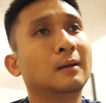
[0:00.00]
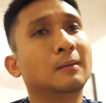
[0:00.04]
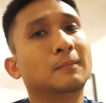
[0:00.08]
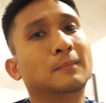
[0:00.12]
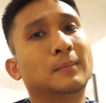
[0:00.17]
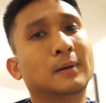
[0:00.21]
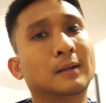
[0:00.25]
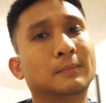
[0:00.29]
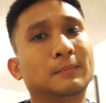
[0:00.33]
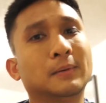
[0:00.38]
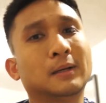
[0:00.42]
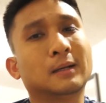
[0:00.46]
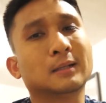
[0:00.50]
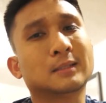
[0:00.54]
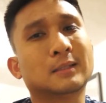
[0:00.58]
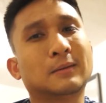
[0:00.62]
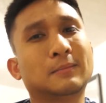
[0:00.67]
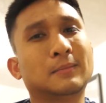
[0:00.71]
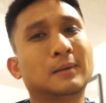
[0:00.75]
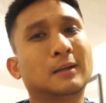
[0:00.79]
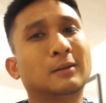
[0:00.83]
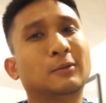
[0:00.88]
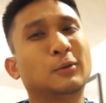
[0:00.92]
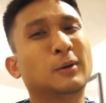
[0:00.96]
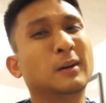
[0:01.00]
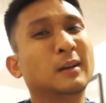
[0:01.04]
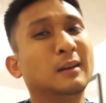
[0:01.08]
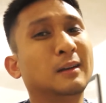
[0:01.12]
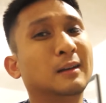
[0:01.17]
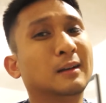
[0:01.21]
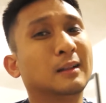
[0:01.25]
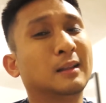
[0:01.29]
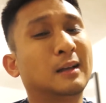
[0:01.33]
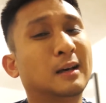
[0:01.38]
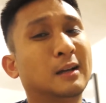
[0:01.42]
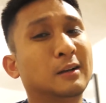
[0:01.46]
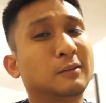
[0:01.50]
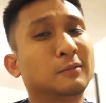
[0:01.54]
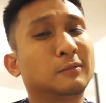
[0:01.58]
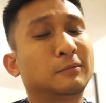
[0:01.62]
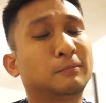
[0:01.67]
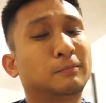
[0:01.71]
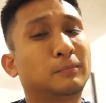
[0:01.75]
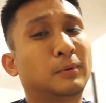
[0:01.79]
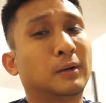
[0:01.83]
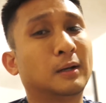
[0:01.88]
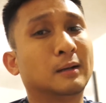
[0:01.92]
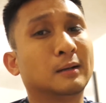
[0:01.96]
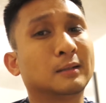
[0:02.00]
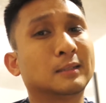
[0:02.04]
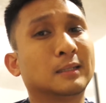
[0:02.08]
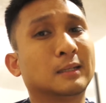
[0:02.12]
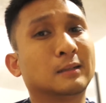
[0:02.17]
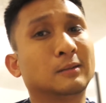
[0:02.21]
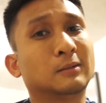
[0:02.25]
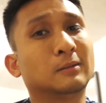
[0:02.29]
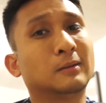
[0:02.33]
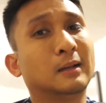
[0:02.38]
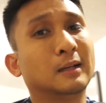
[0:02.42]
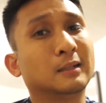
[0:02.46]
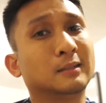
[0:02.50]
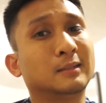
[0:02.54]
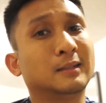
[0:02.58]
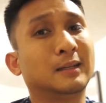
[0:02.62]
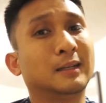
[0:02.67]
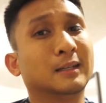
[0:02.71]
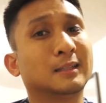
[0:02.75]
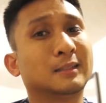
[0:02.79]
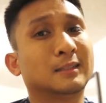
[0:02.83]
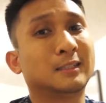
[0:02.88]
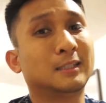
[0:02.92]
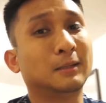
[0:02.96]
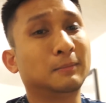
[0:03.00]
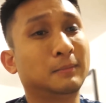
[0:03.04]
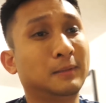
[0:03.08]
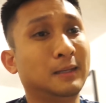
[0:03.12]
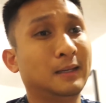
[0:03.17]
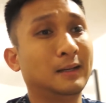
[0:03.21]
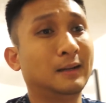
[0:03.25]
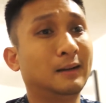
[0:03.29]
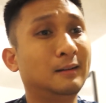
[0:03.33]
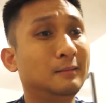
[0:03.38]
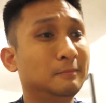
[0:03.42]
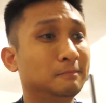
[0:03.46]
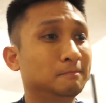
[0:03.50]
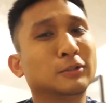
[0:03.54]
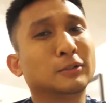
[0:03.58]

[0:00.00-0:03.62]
But because I'm in Hawaii, a lot of products don't actually get shipped here.